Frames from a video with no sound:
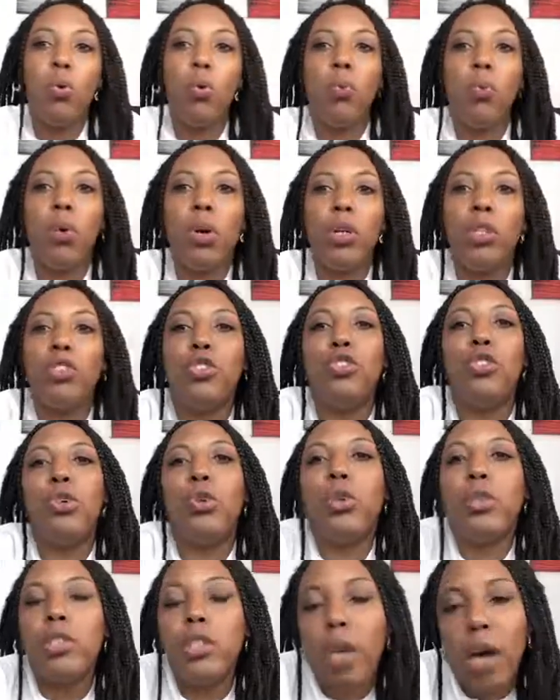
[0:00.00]
What is
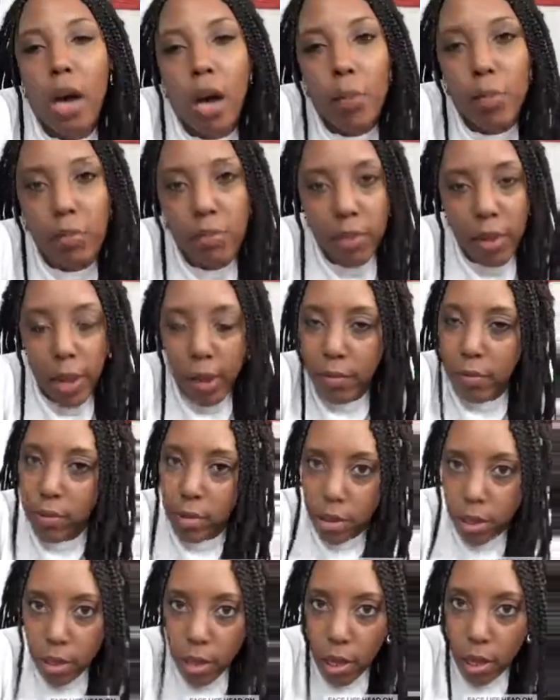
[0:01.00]
your job of life
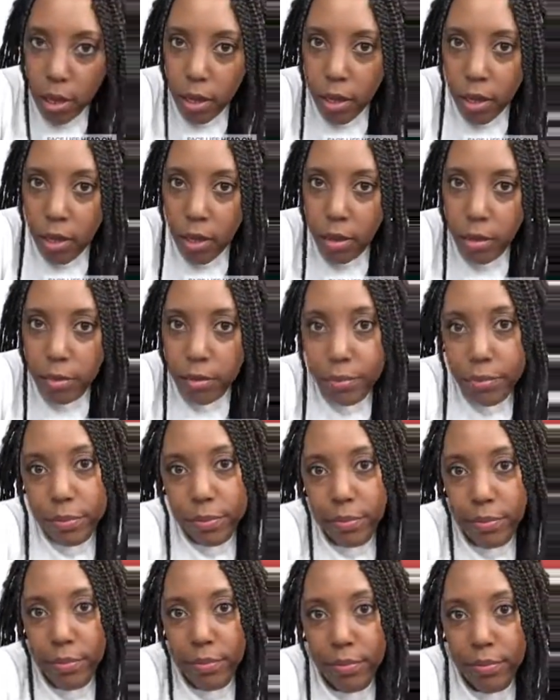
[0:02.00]
look
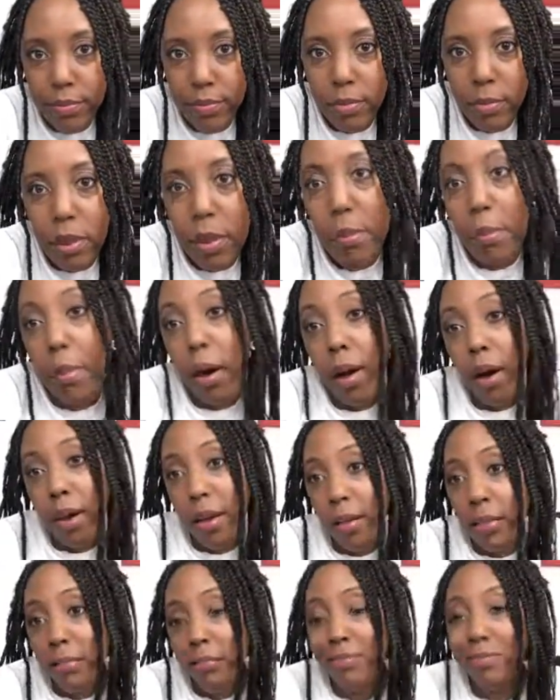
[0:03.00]
like?
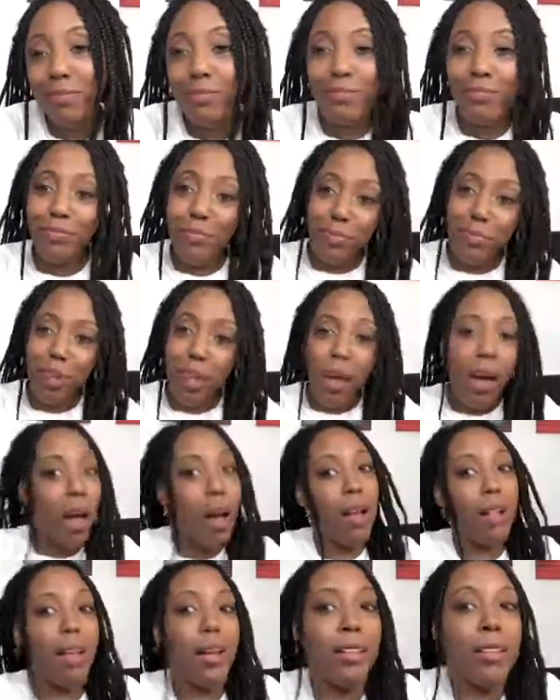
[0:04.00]
Mine?
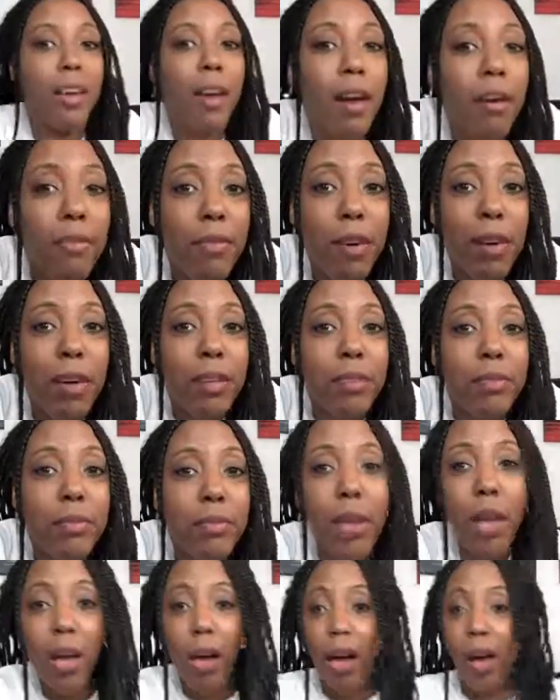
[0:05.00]
I like to have fun.
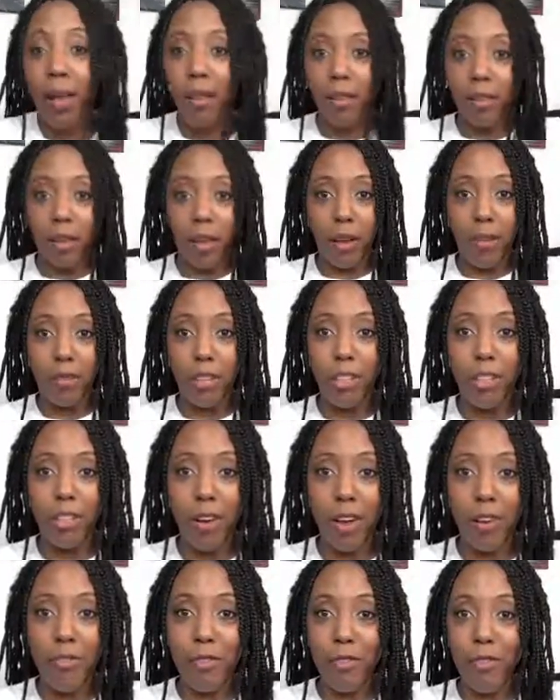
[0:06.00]
I love to
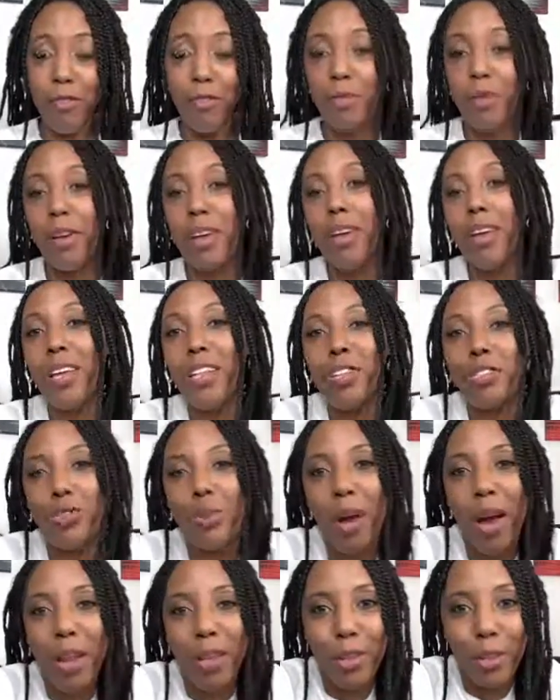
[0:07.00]
travel and
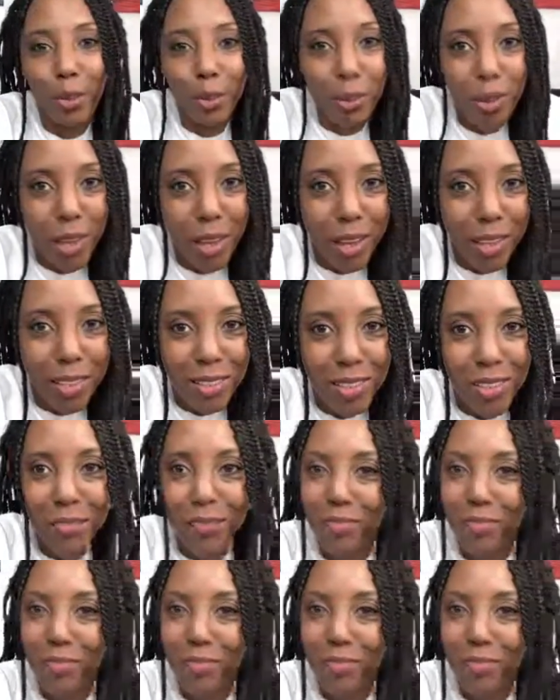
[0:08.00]
try new things.